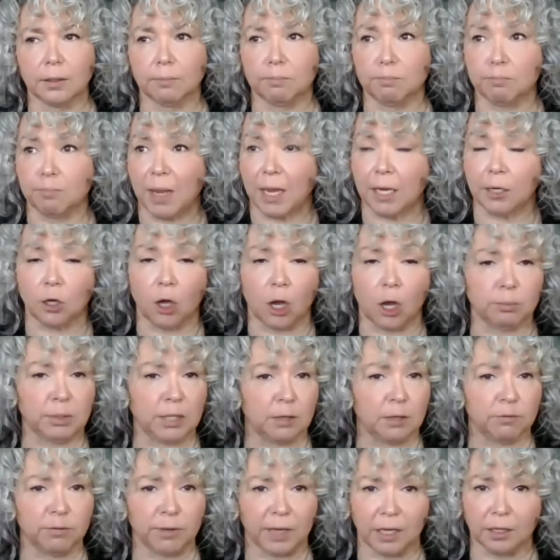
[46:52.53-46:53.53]
may not
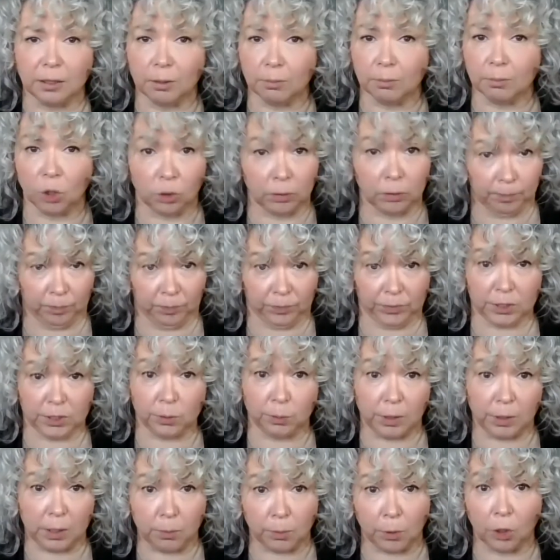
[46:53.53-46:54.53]
be available to
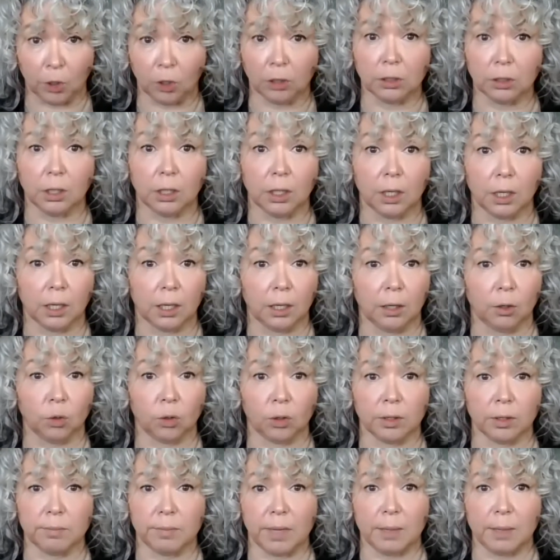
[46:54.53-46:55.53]
people,
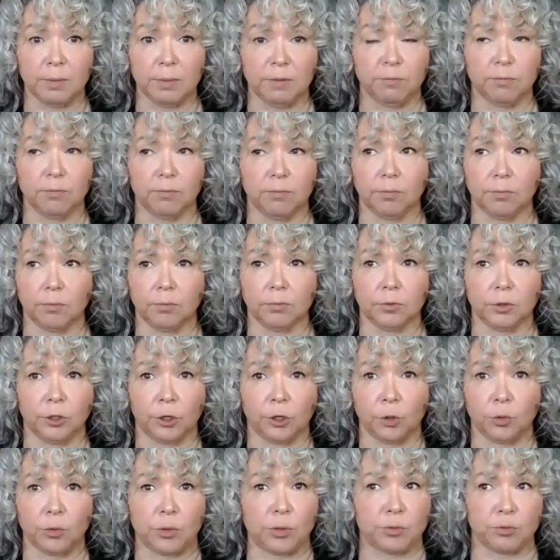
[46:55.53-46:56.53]
or it may be, you
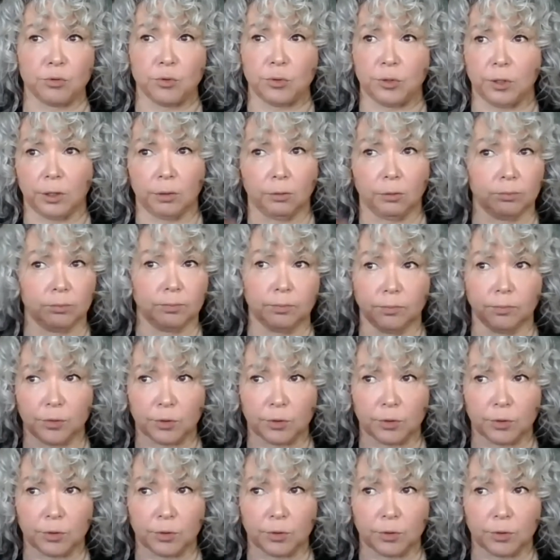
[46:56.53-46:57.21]
know, through the